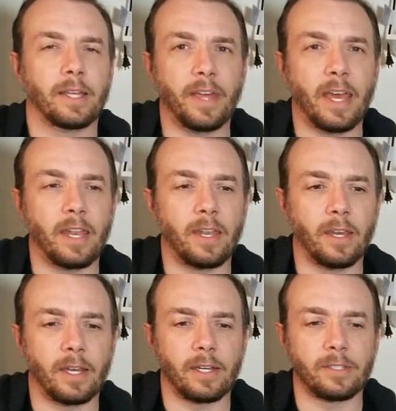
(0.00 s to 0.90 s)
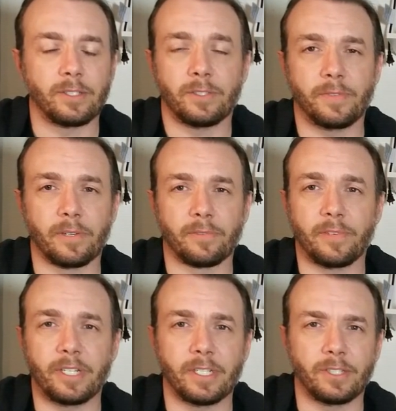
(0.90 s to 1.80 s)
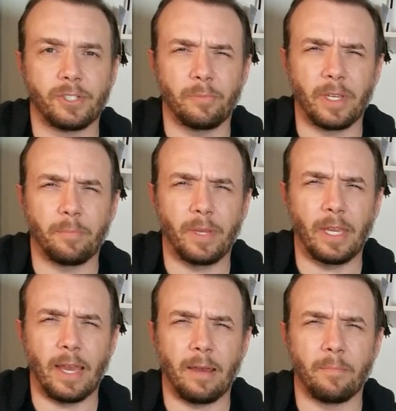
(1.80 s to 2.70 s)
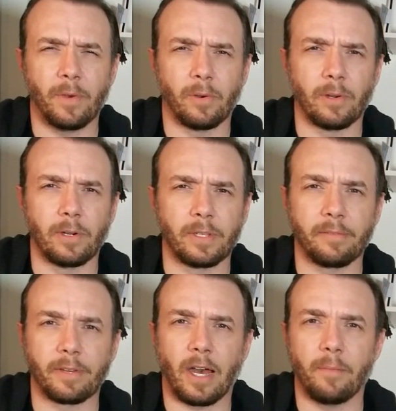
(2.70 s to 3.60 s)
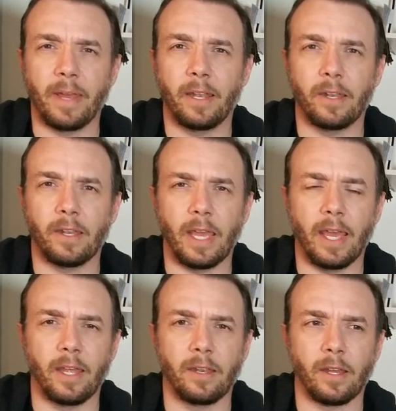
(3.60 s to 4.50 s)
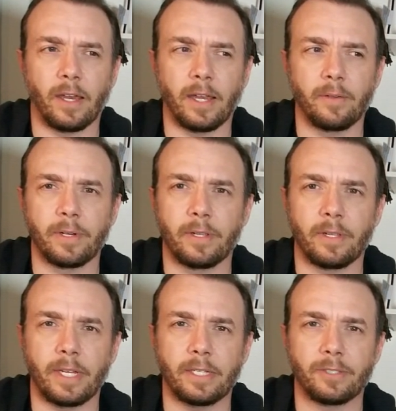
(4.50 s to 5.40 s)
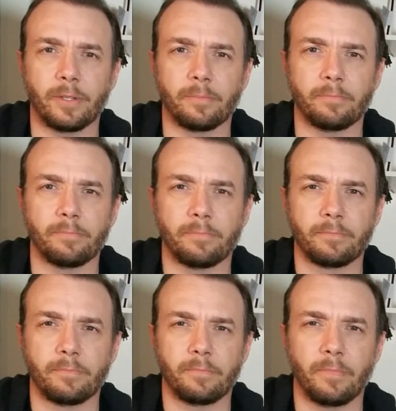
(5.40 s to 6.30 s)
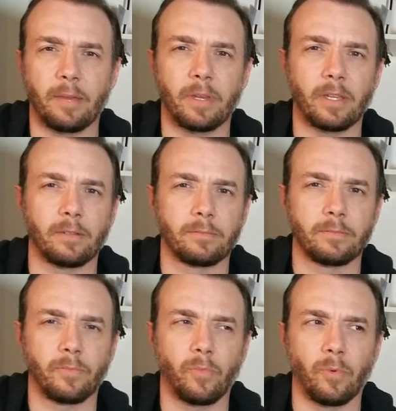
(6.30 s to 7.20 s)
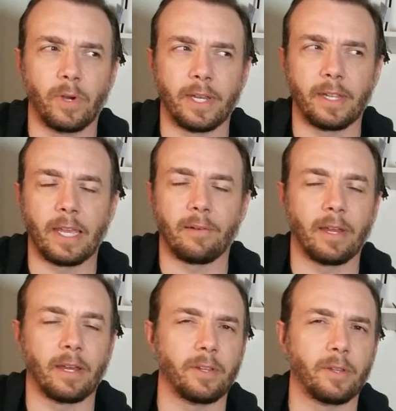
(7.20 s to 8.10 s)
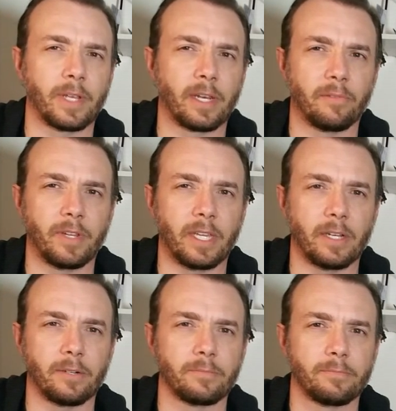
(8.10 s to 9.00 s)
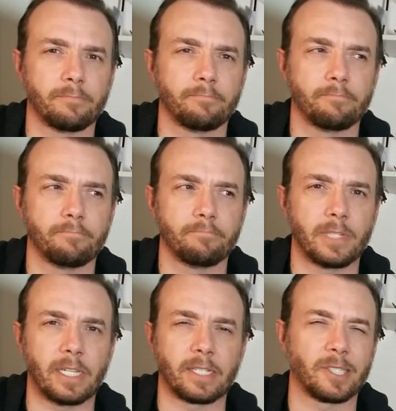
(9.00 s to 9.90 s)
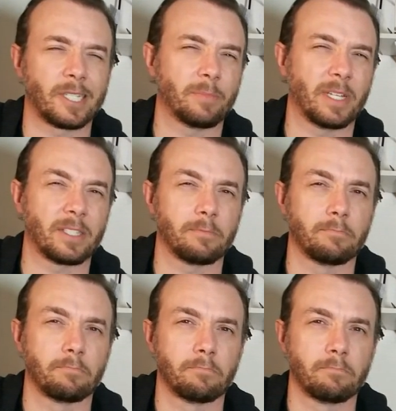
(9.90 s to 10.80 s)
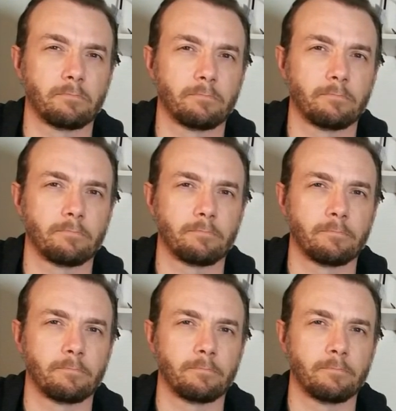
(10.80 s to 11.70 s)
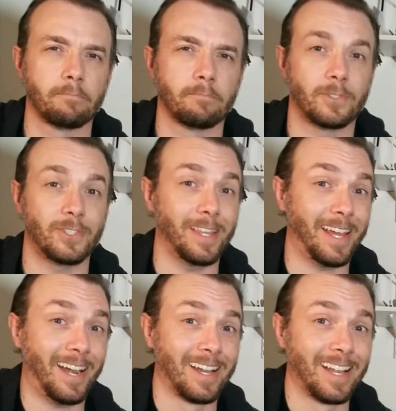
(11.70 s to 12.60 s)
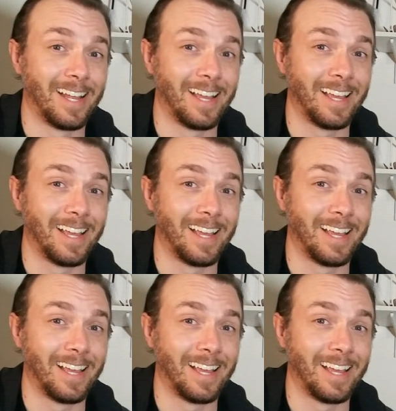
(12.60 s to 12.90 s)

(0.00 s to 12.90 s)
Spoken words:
then just feel free to shoot me a PM or leave a comment and I will answer them, maybe, when I get around to doing another video in like 6 months. See you there!